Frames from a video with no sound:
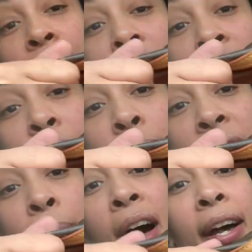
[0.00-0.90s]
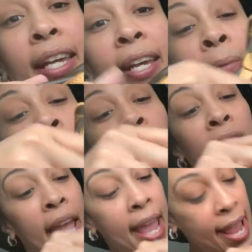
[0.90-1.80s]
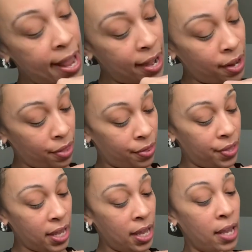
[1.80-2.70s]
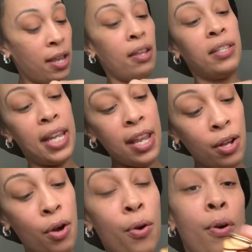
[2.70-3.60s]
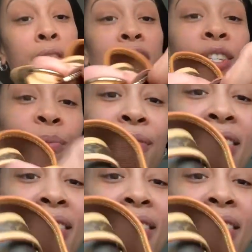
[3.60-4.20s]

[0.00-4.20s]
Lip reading: rather big pocket, and the date code on this one